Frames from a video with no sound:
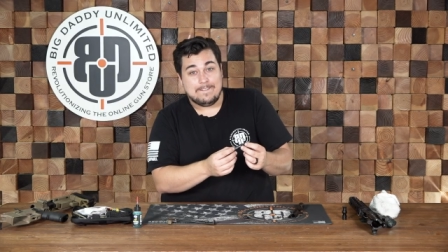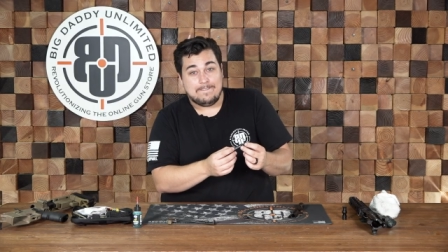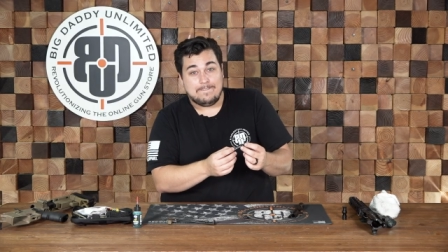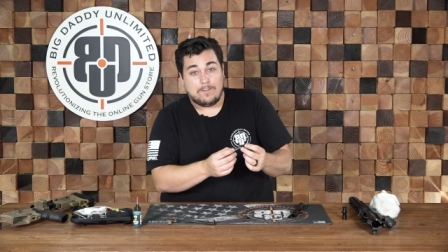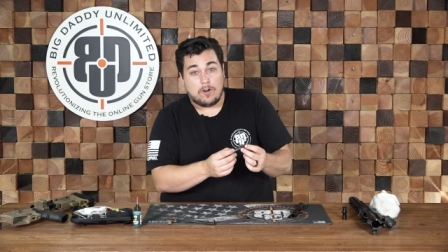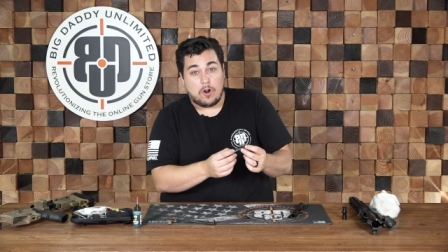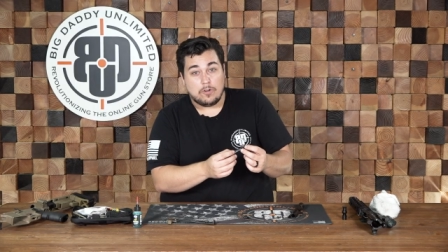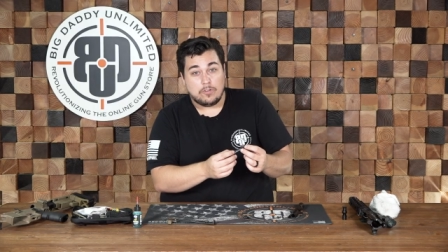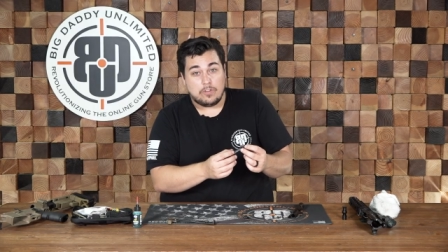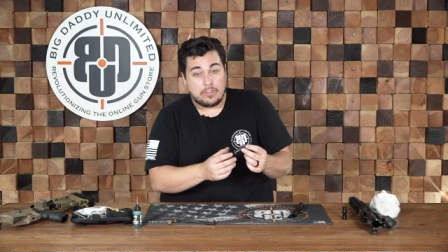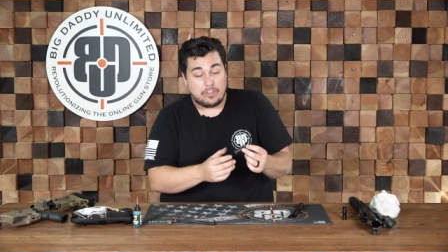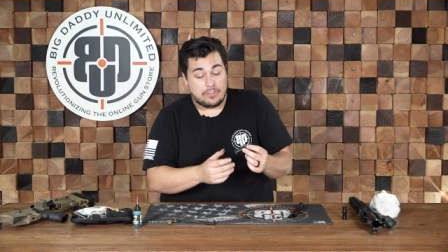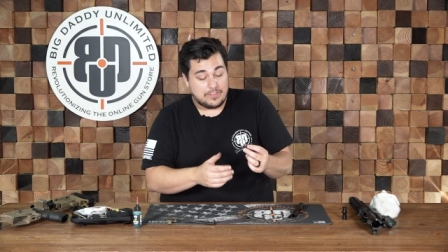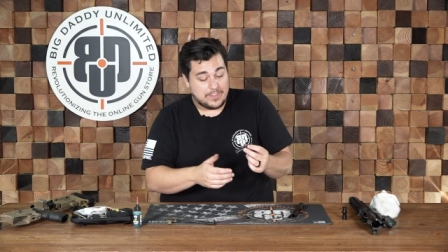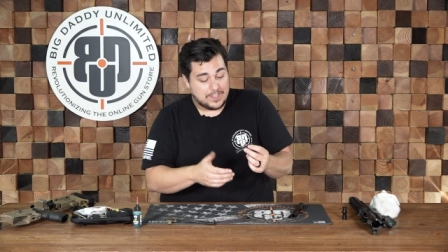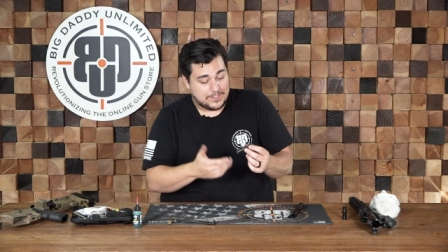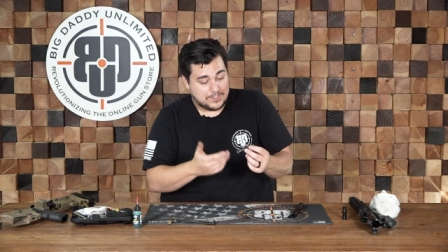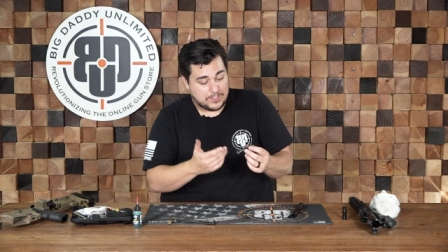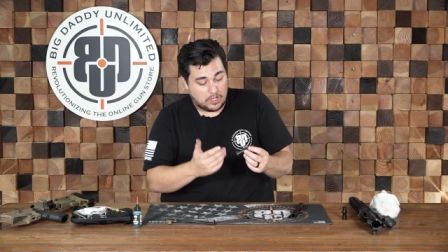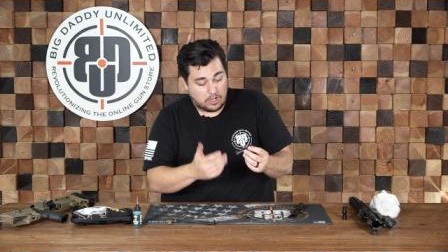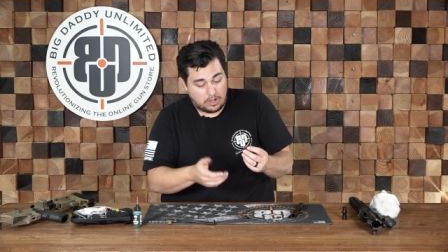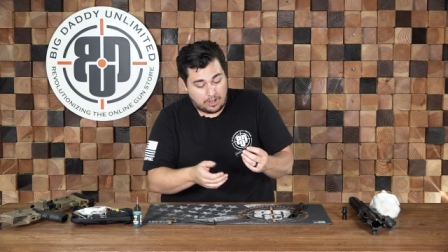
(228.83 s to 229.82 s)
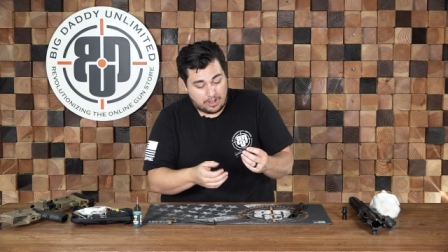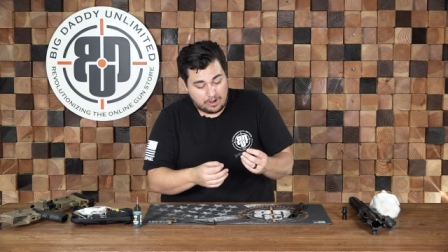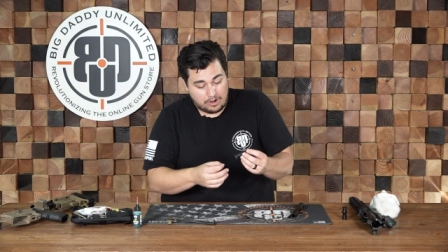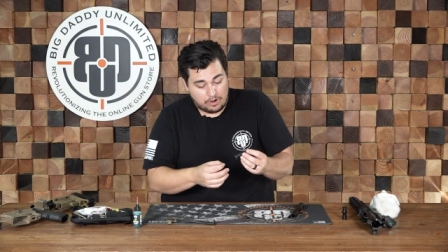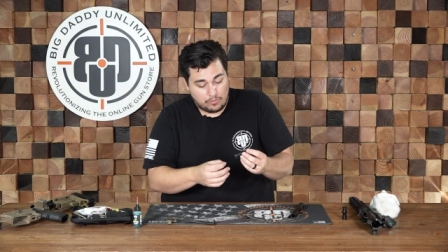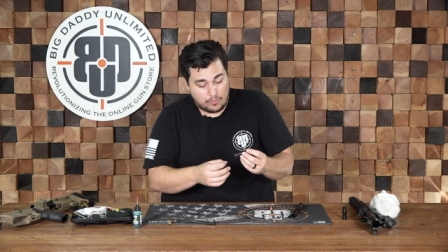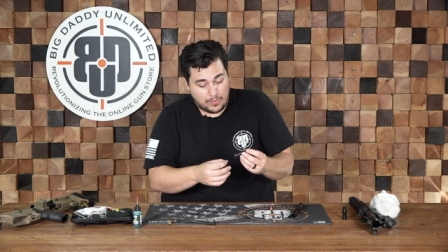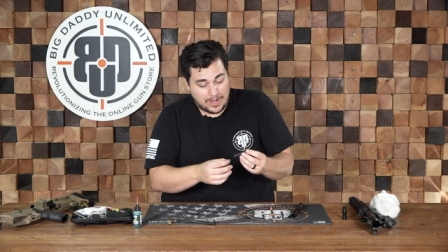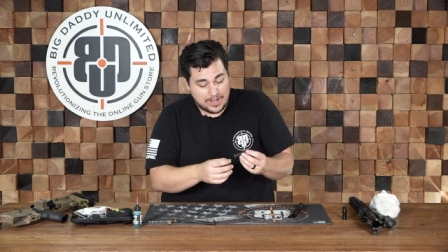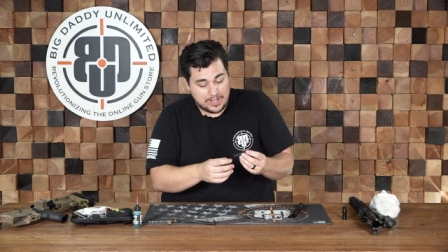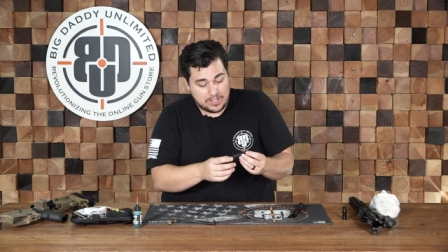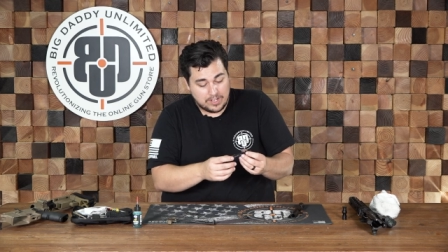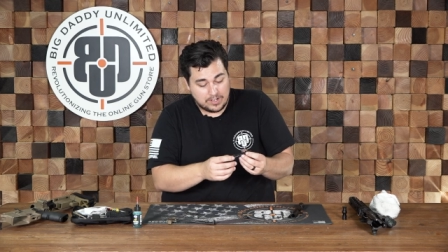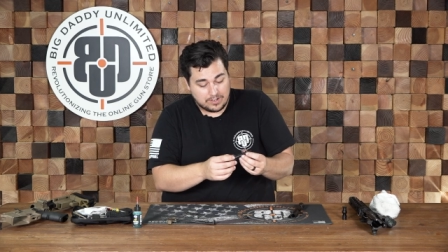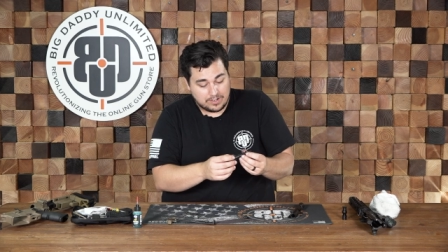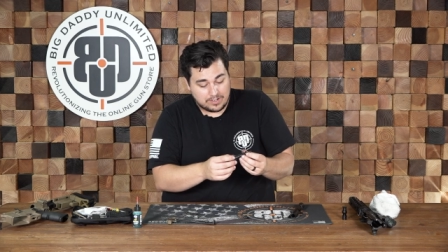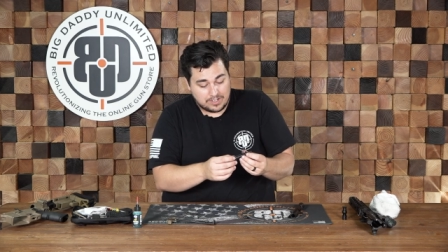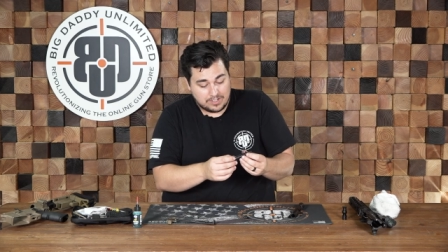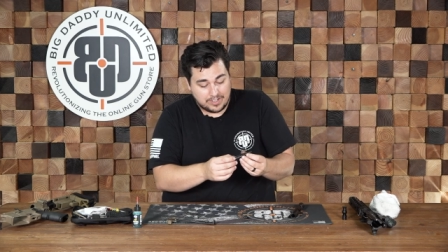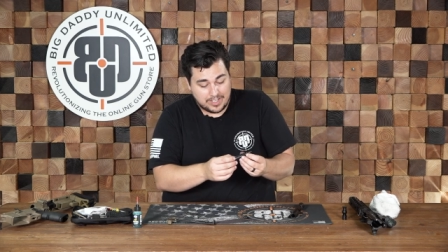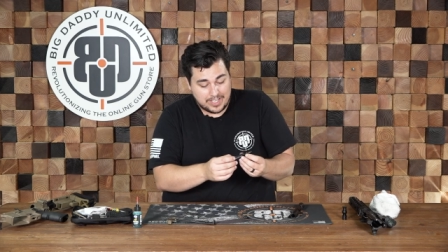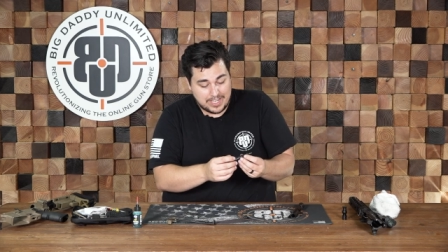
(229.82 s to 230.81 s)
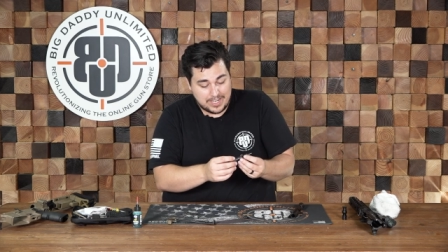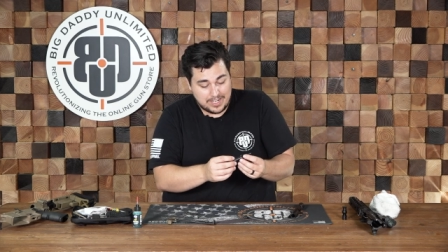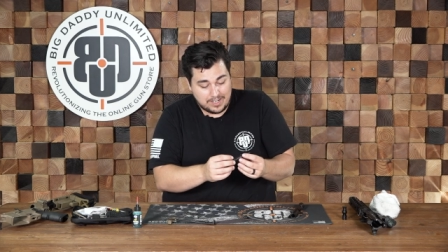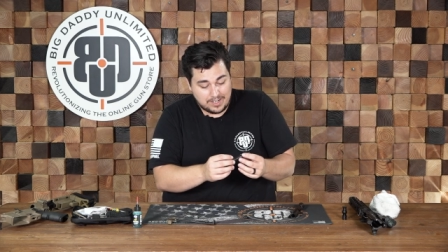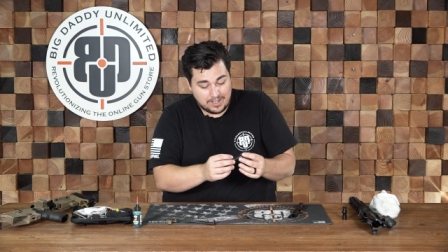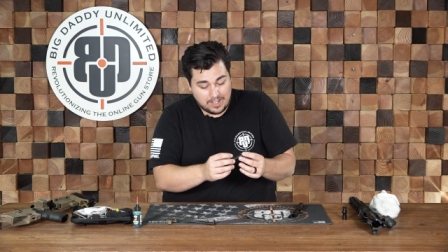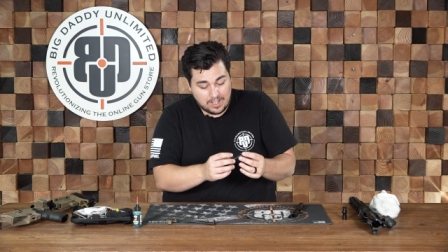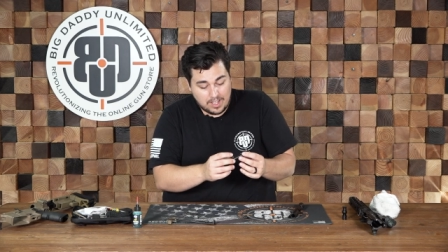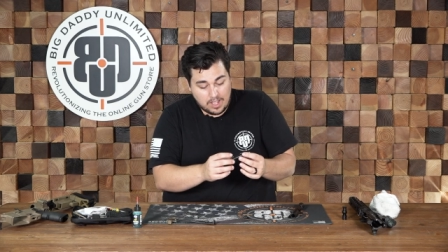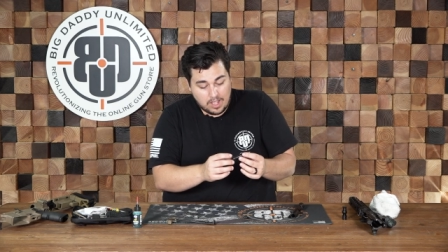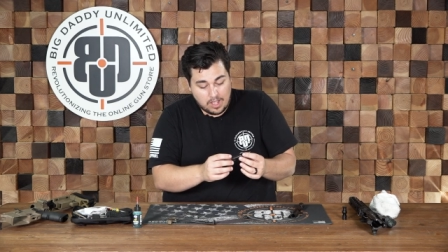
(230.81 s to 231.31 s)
farther than this on a regular clean.